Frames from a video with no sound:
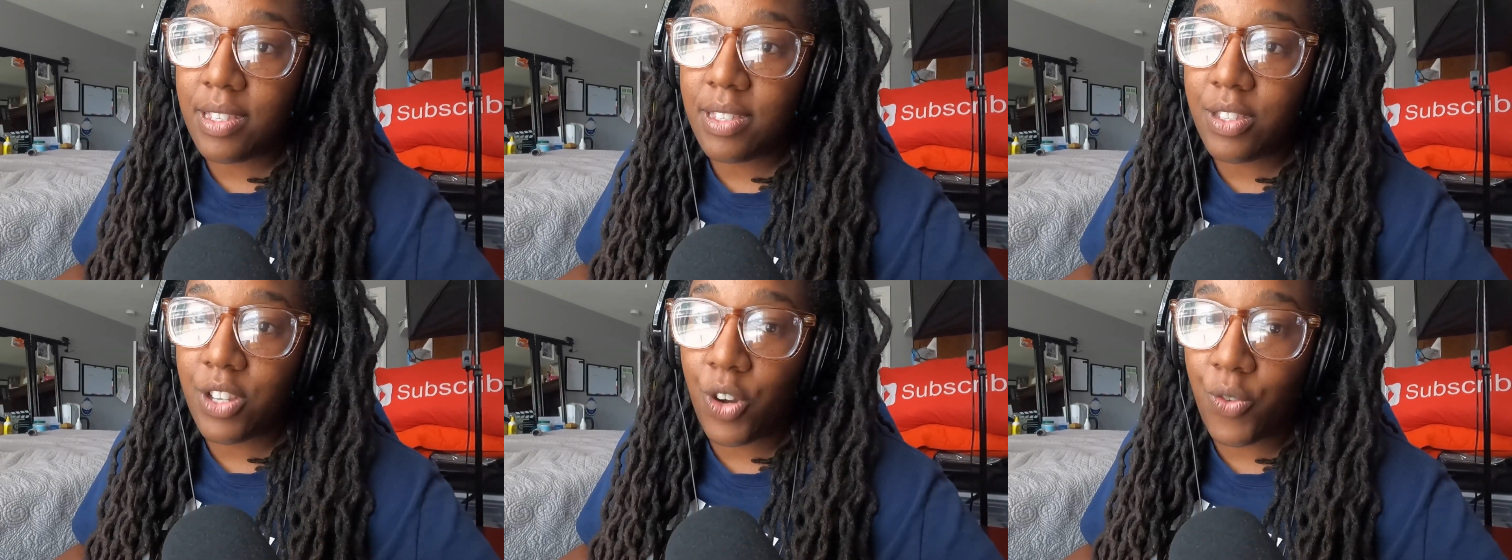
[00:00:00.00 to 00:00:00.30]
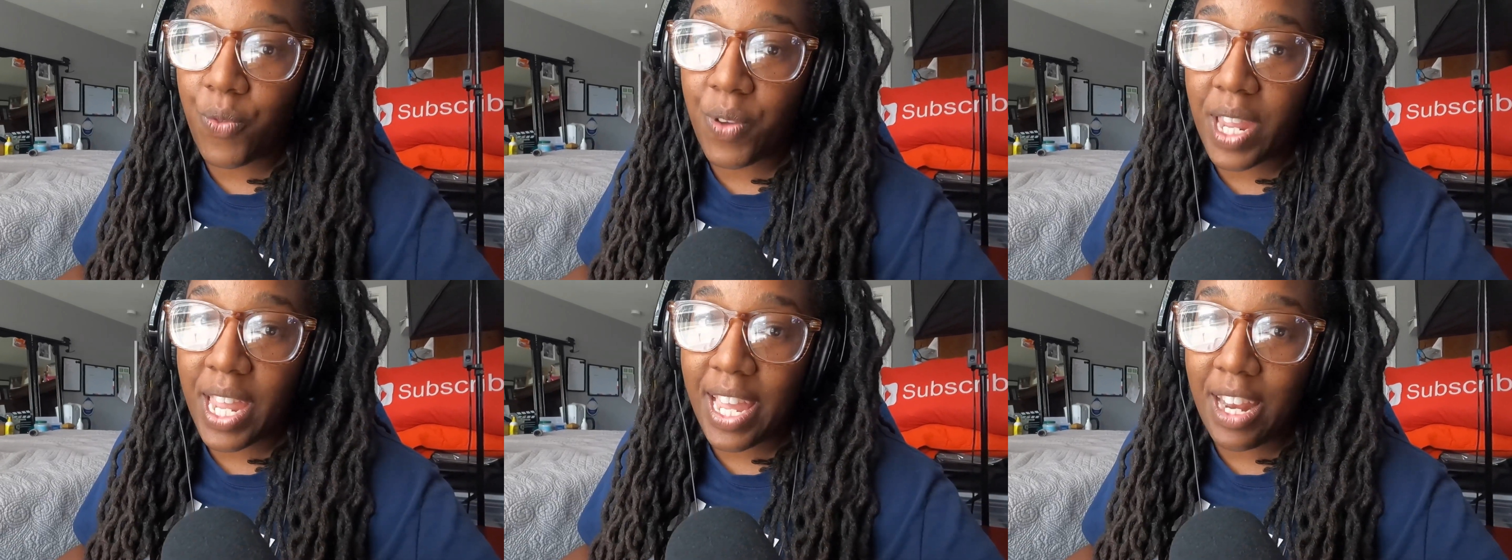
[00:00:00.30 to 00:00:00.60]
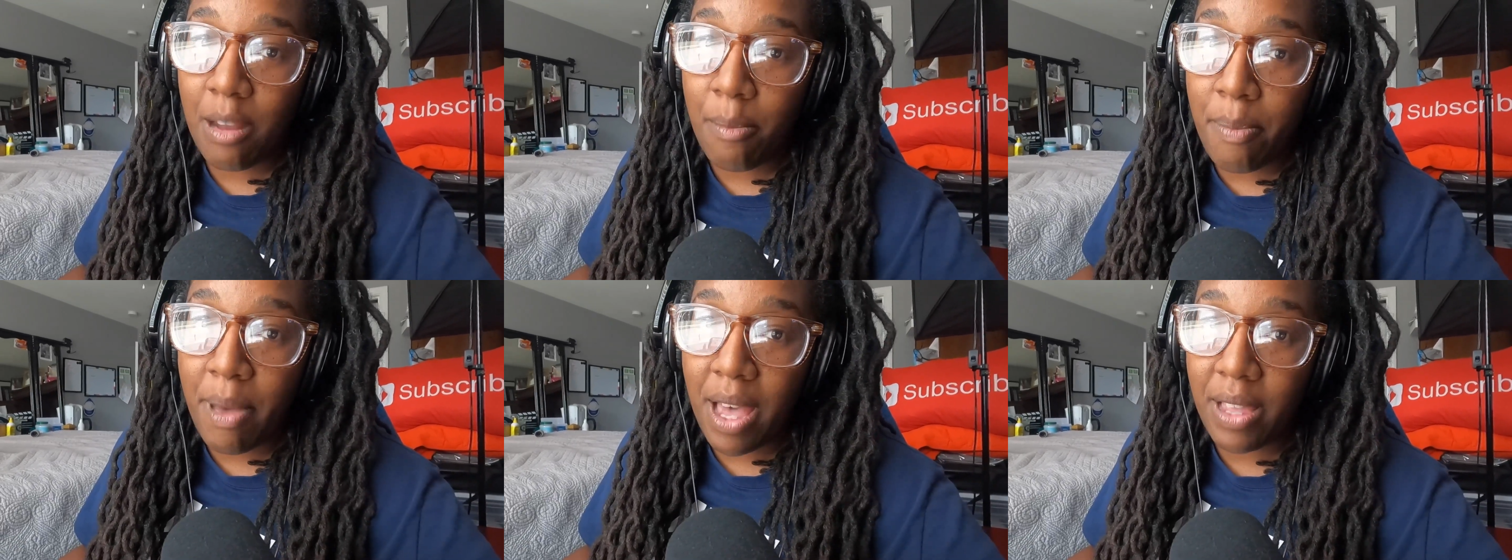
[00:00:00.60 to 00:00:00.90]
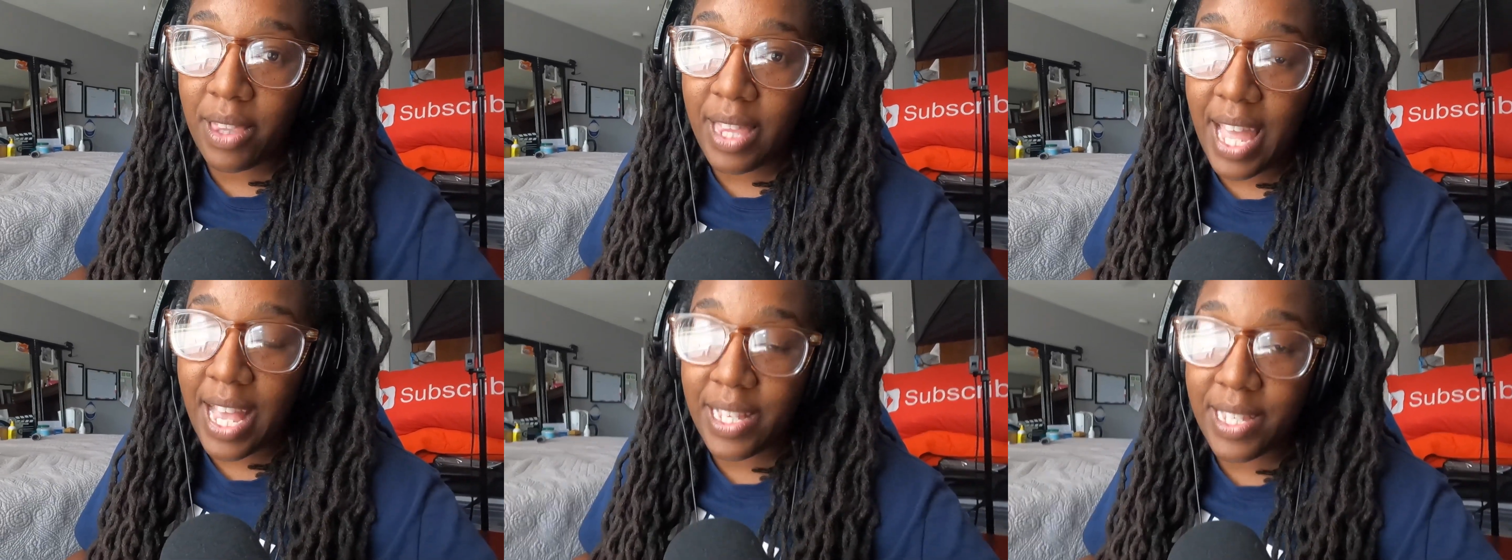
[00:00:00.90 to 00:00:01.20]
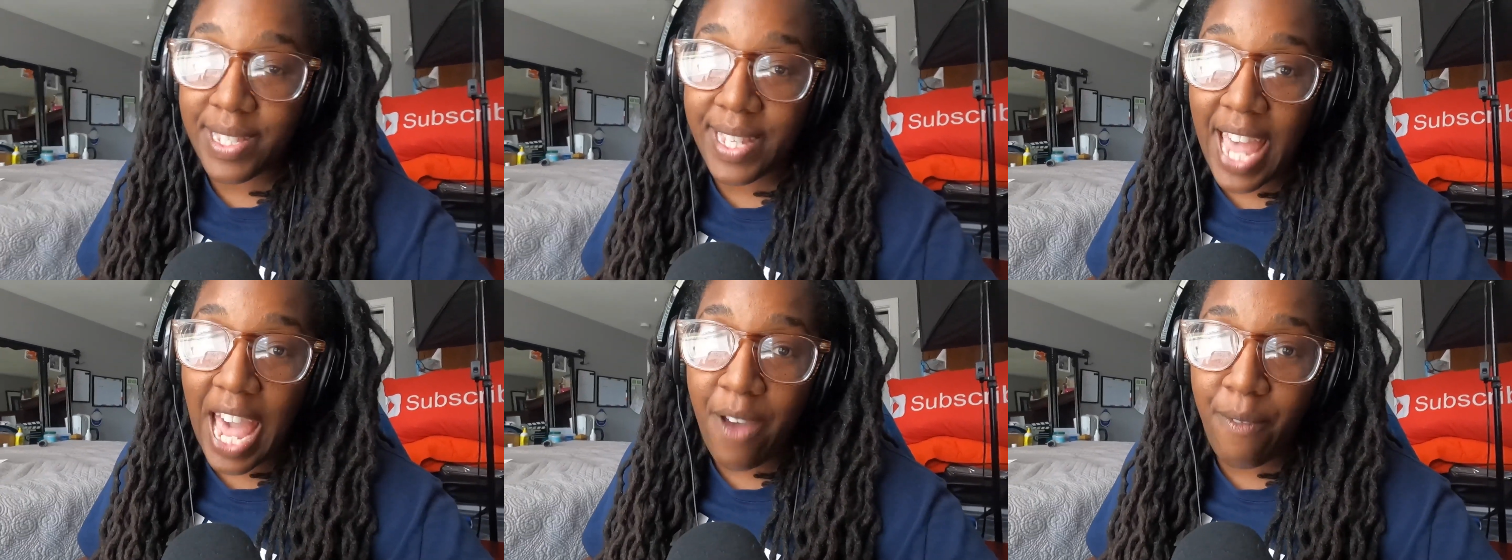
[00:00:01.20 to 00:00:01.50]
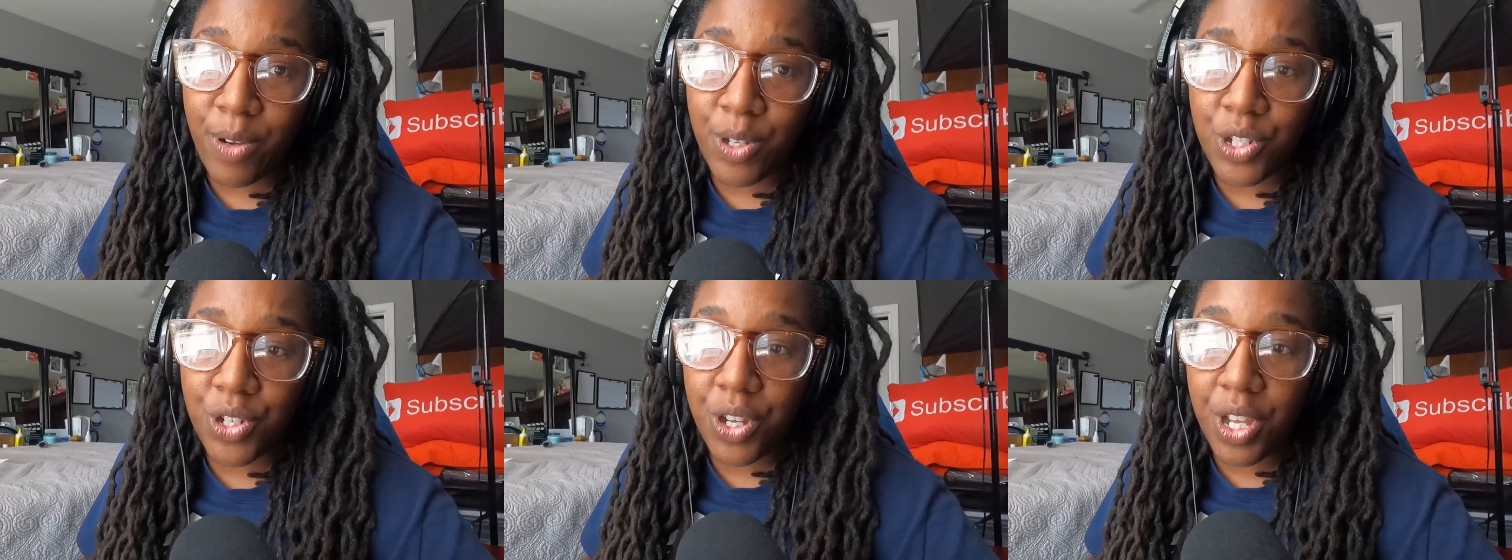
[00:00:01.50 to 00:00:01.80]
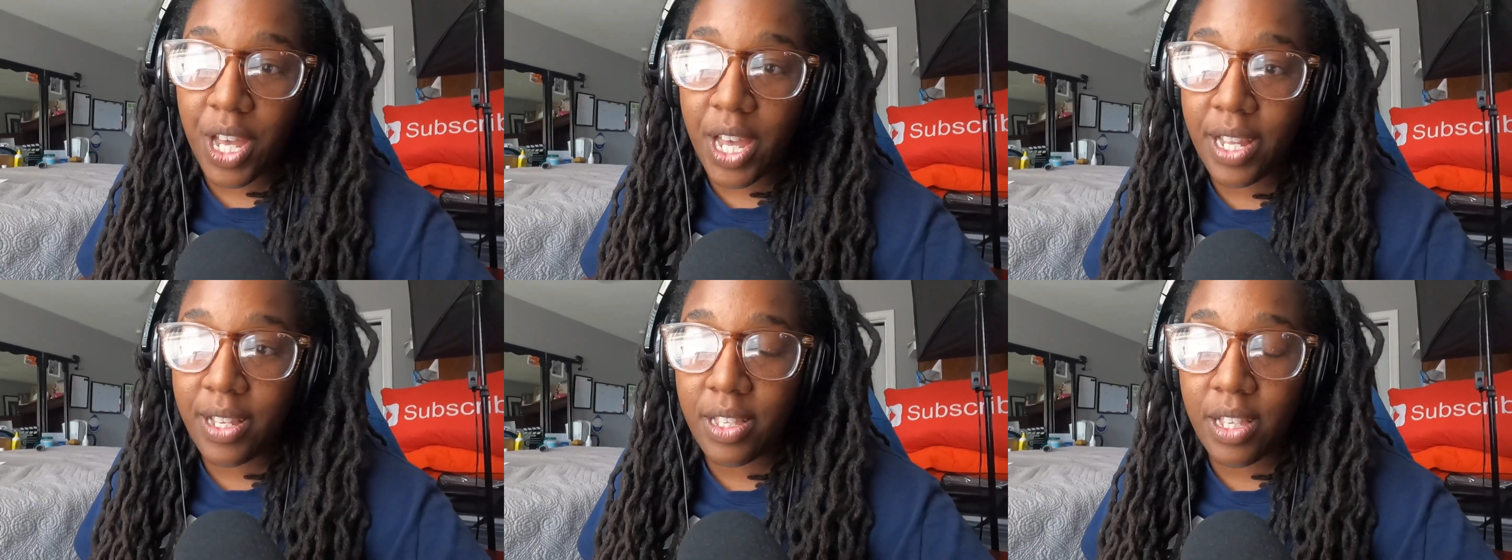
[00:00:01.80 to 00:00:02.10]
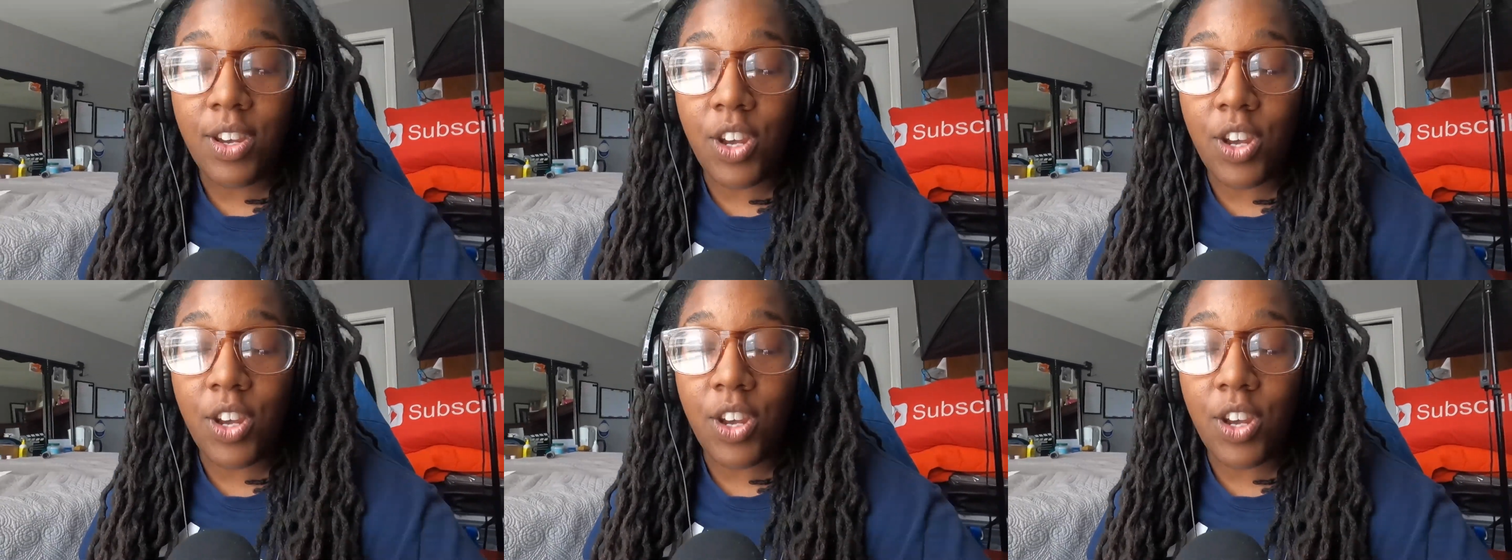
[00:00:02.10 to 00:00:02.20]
don't forget about that scavenger hunt.